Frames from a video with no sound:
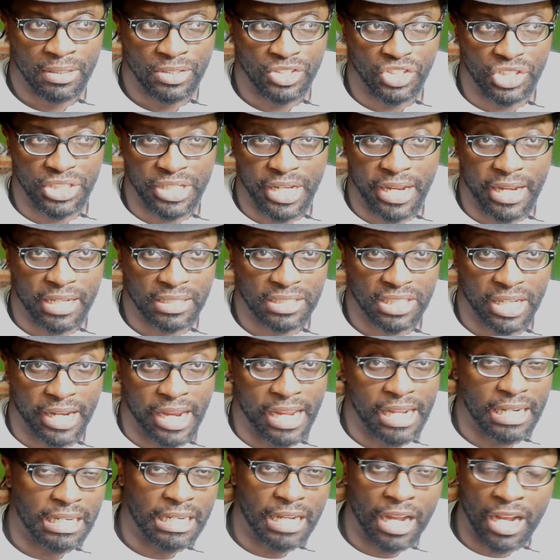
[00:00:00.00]

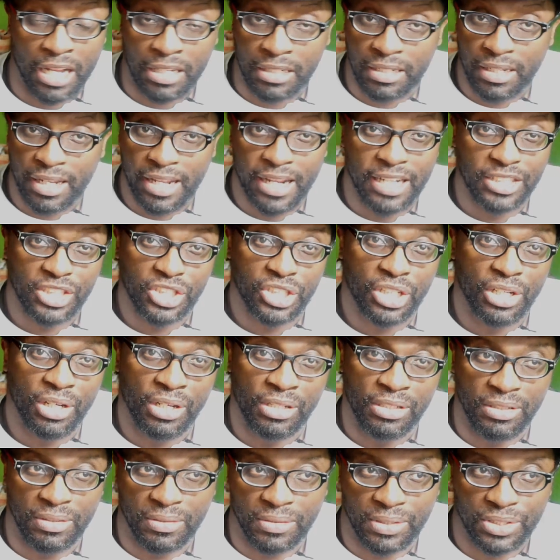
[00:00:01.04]
GX80 unless
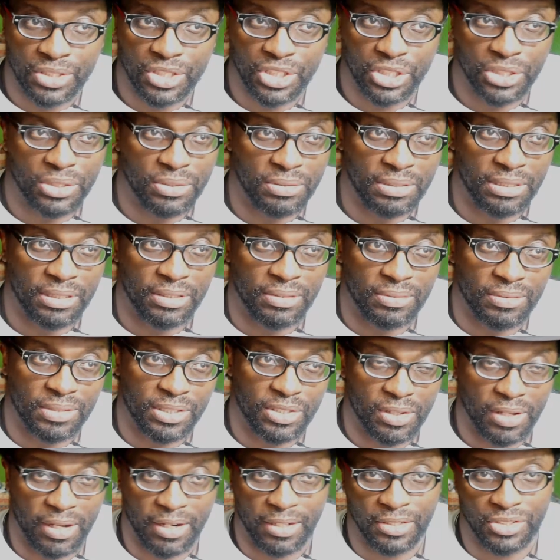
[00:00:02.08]
you're shooting with
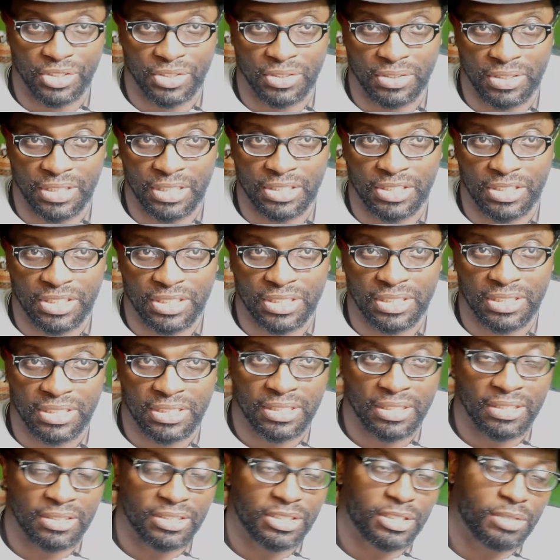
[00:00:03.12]
larger lenses.
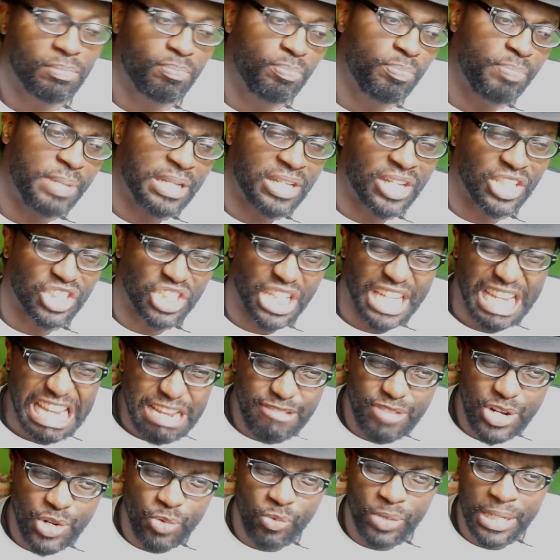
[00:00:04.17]
Because
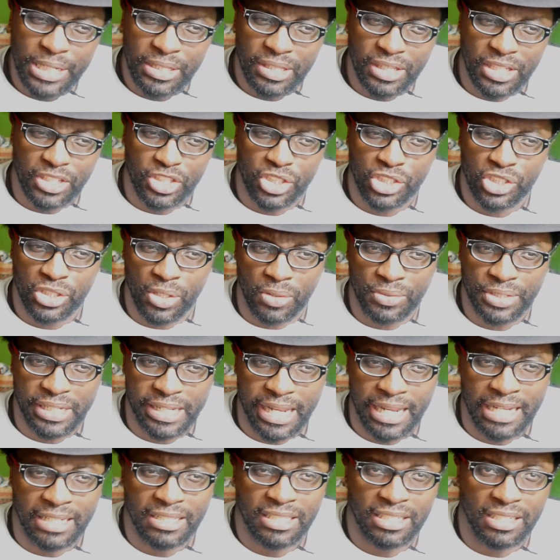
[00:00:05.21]
even with the Sony
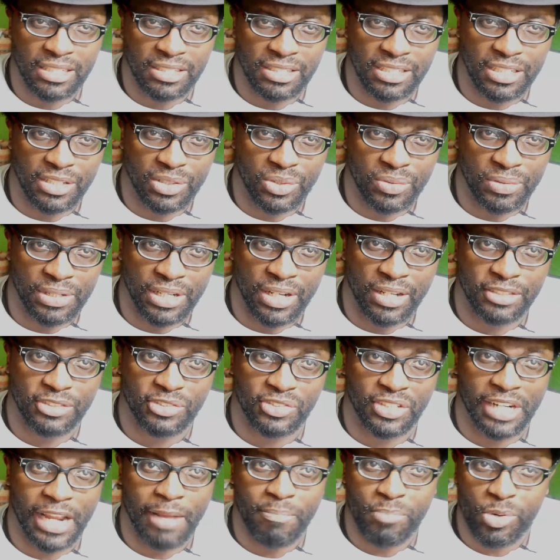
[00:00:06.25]

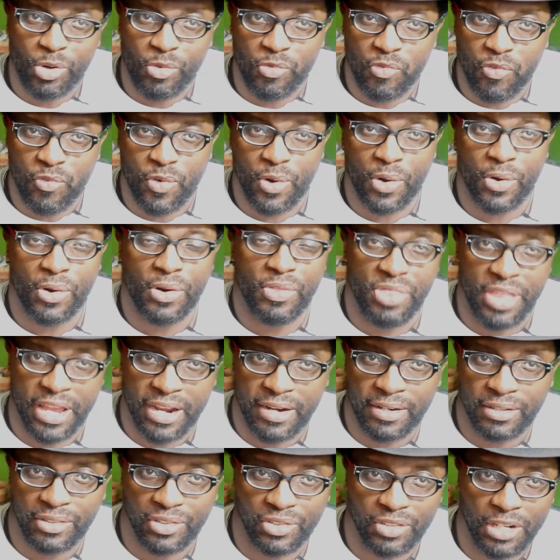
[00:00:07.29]
a6300, I prefer
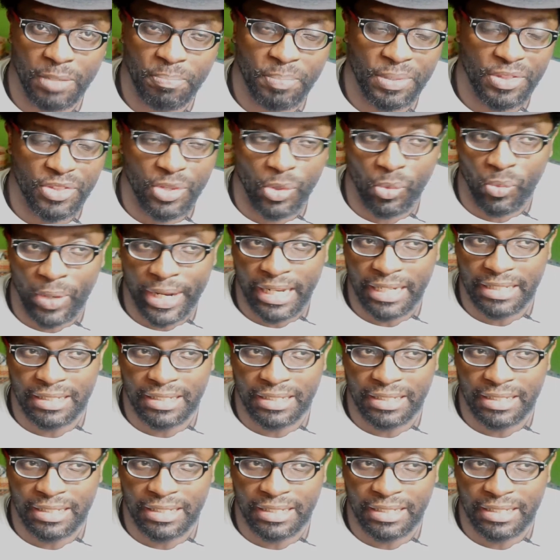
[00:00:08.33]
their grip and the way